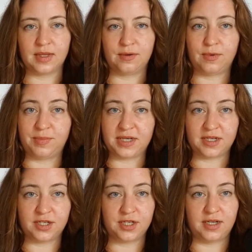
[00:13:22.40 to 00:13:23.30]

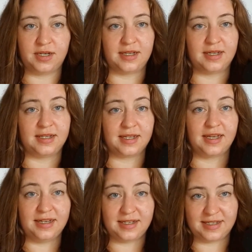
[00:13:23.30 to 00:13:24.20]
Repetition is
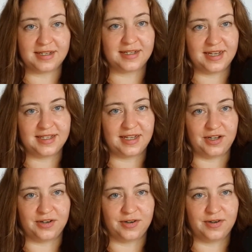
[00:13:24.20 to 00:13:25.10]
key to success
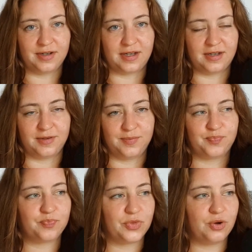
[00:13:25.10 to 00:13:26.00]
here. Um,
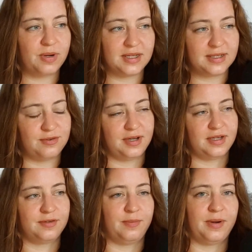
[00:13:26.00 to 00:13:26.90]
nobody's going
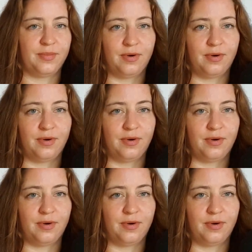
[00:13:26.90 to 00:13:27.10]
to remember